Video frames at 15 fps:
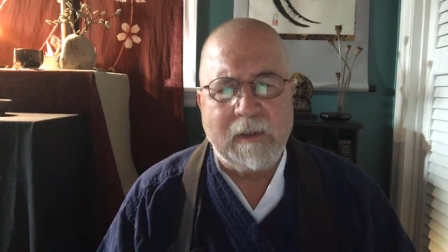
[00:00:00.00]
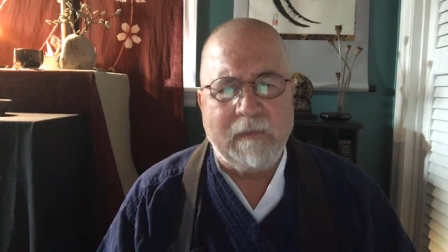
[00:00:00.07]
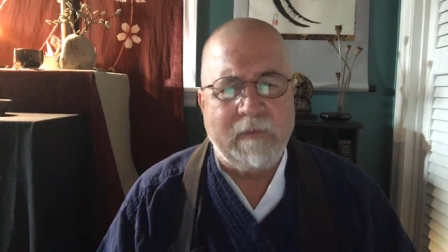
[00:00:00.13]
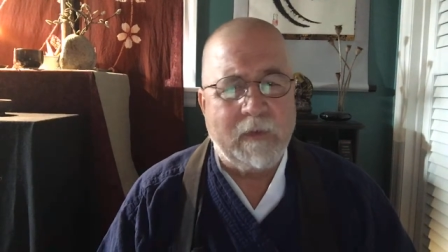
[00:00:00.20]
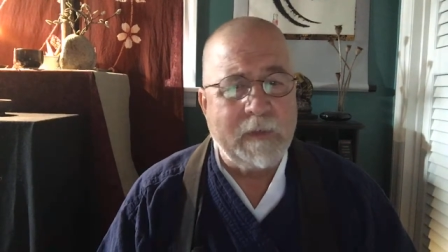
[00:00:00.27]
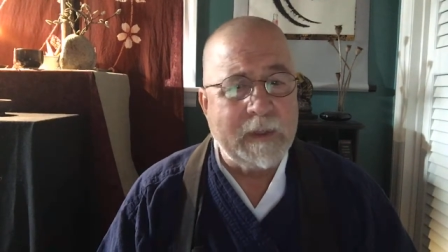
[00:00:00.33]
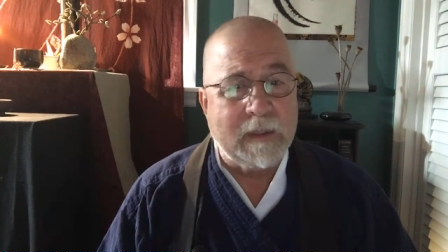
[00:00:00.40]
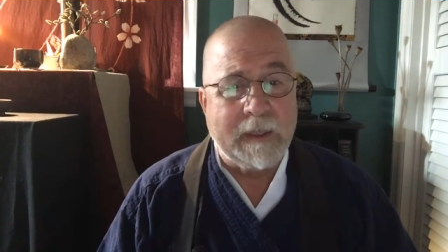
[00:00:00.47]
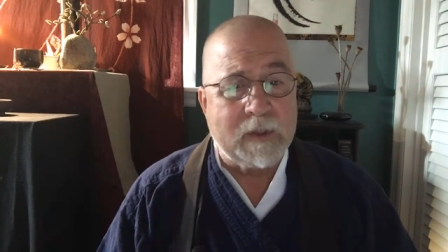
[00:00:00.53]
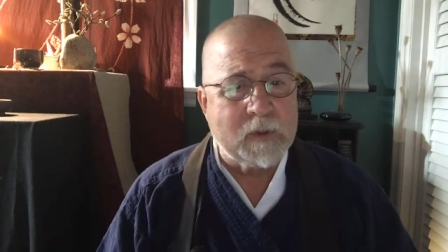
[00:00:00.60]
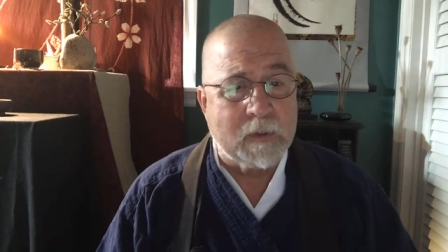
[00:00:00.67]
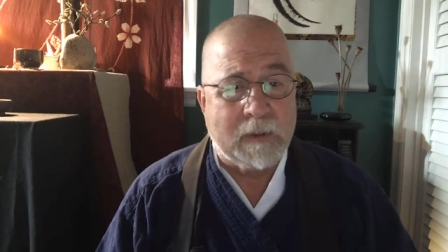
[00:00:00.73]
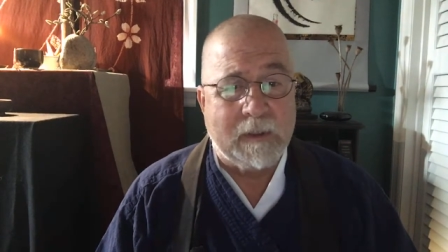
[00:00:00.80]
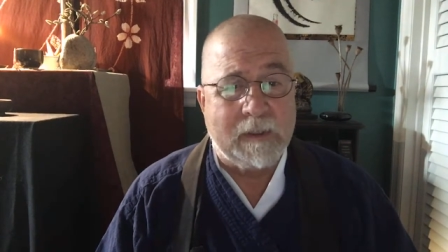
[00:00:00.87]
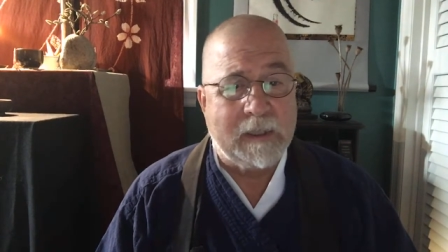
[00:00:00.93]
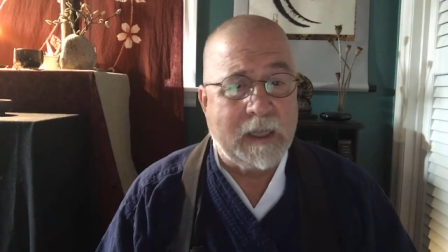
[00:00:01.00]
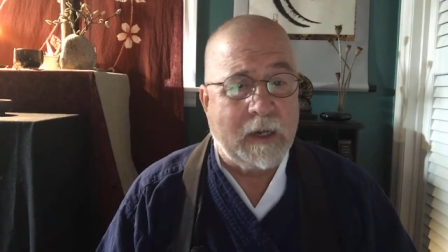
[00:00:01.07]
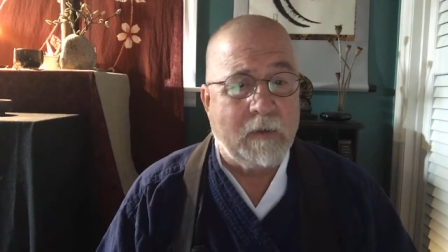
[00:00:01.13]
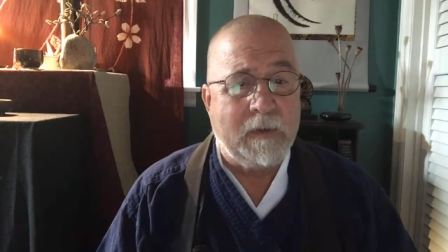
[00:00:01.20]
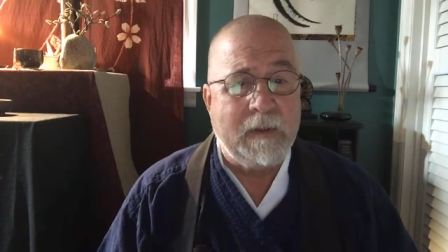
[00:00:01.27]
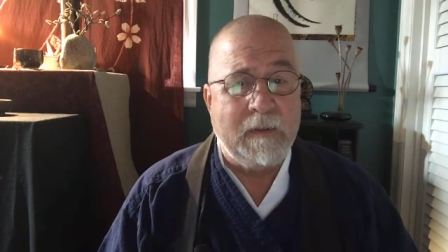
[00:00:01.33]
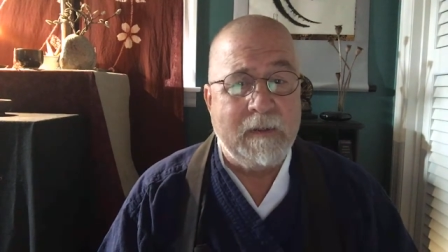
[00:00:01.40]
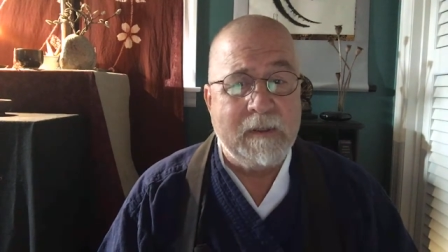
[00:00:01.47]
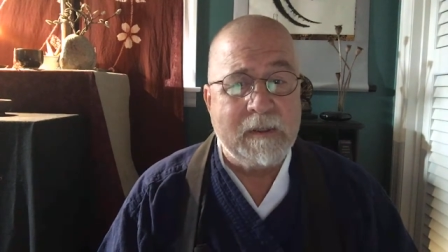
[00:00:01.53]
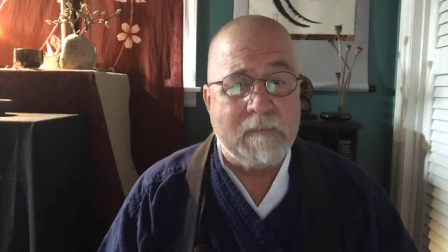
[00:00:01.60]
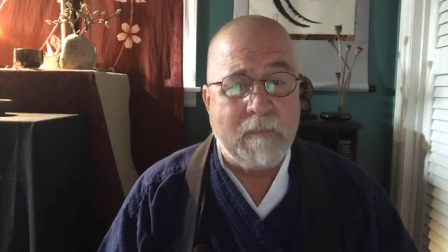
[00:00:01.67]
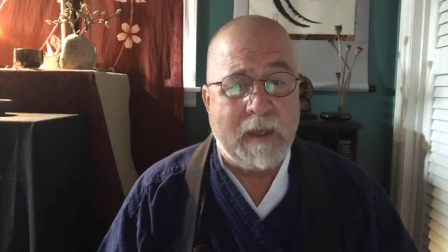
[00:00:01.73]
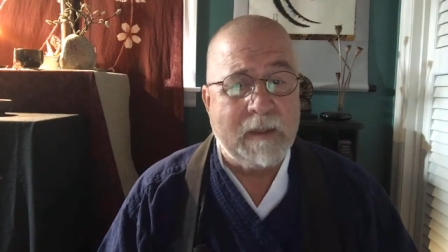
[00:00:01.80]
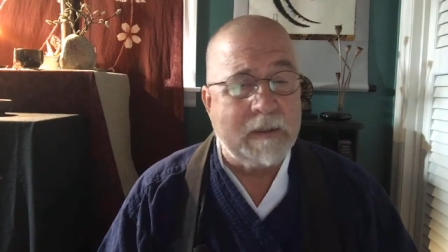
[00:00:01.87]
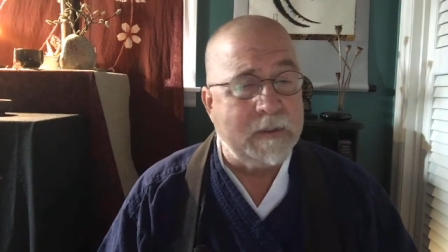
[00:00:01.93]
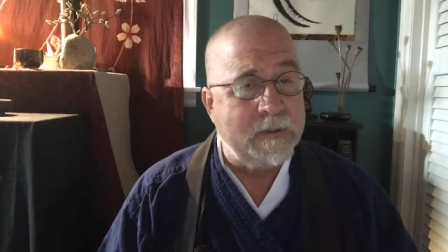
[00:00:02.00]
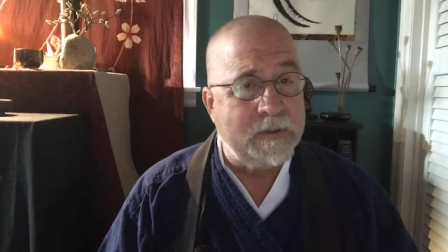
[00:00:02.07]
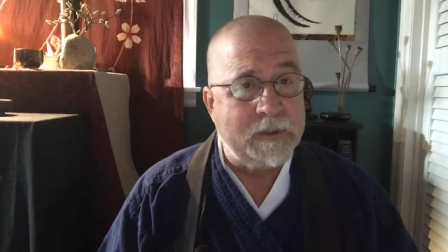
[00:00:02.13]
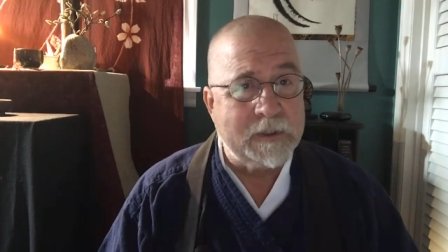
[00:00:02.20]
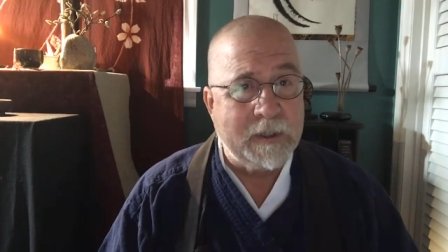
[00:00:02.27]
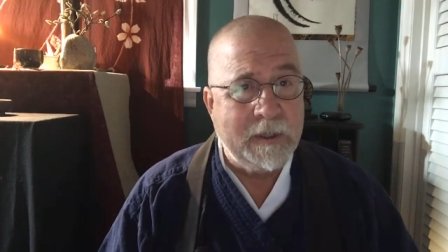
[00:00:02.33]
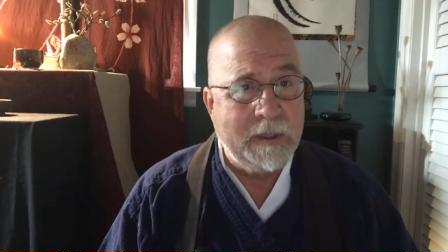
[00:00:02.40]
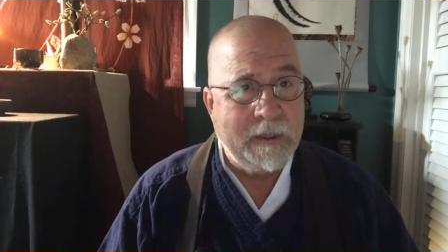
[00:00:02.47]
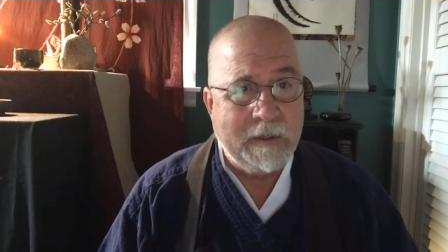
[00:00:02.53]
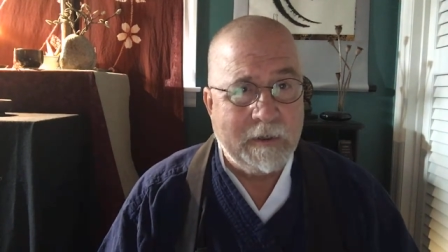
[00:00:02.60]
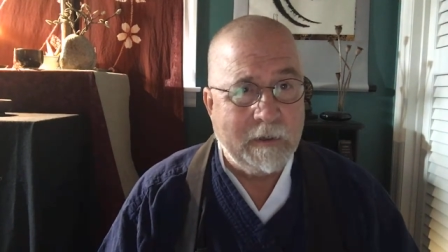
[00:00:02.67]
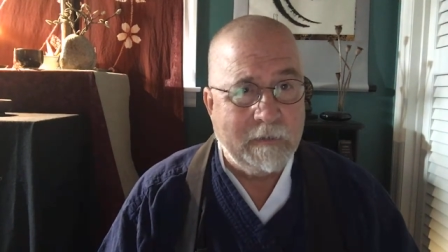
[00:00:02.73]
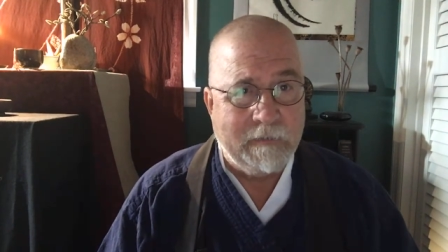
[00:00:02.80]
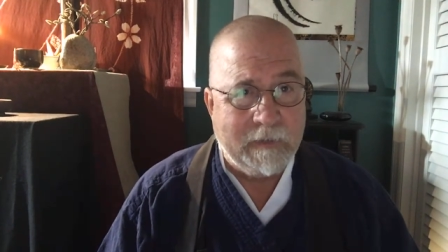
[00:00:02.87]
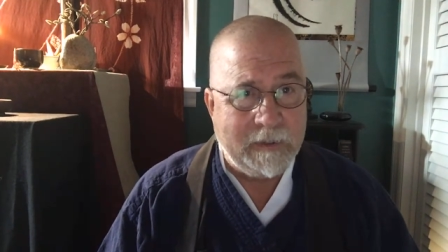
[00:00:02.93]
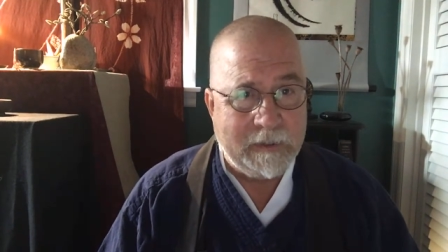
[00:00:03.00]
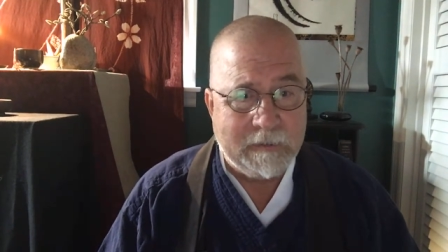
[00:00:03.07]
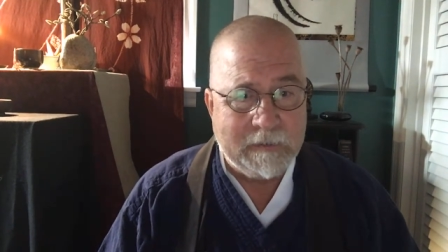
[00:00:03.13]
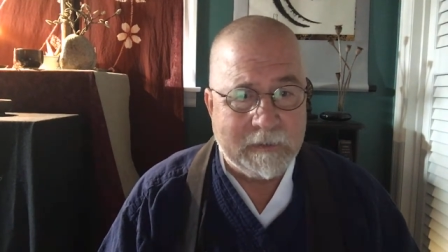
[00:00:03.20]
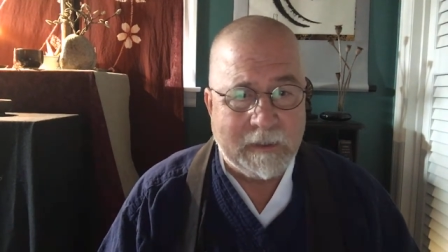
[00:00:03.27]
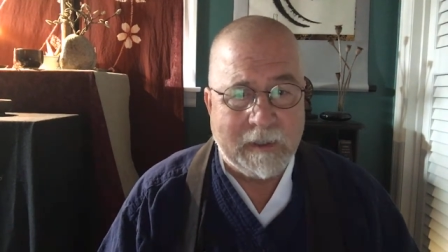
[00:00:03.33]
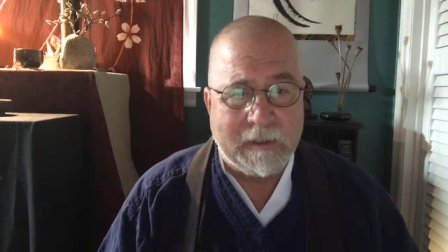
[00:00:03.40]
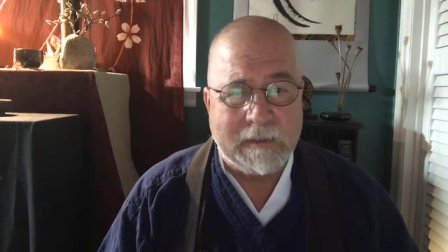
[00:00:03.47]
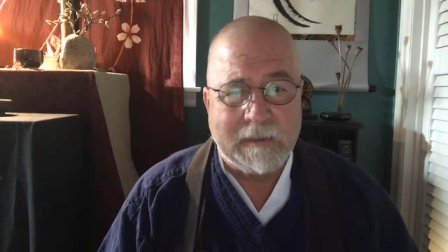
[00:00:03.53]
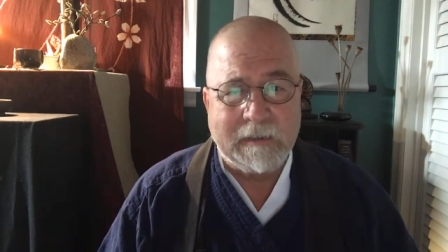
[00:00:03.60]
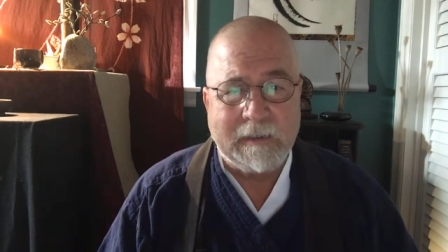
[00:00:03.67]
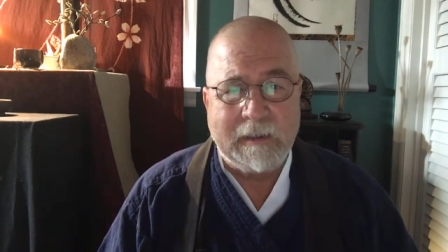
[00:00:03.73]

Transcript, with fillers: the very electrons carrying this message over the internet.